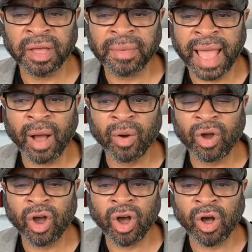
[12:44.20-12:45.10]

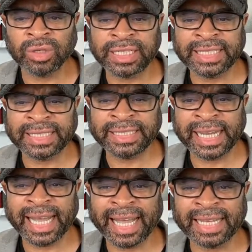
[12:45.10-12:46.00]
alcohol is
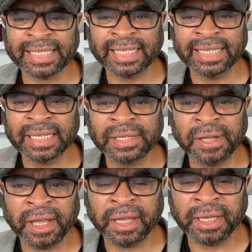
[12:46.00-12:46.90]
not
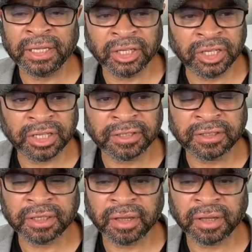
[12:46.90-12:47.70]
a good